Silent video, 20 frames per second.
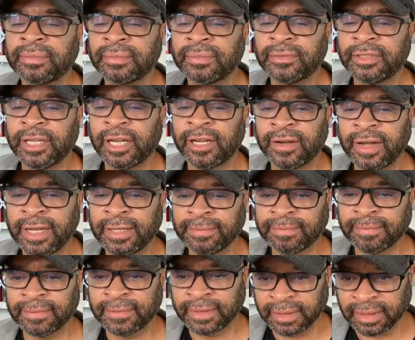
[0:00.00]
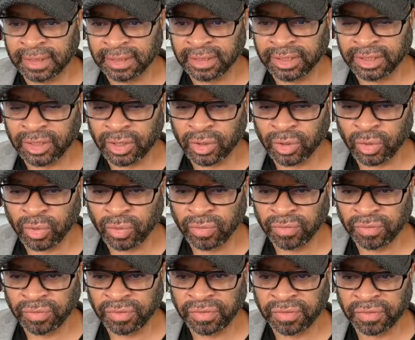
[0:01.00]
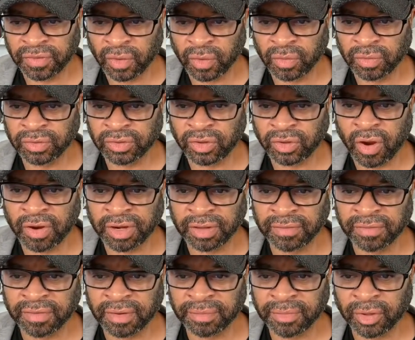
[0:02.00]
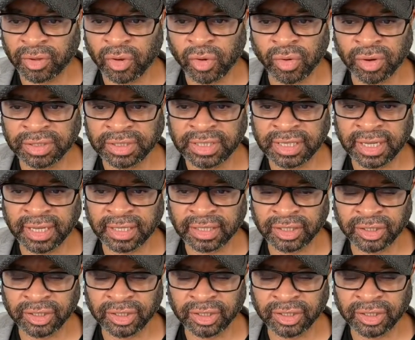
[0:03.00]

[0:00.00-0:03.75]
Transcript: All right, and so starting from the cortex,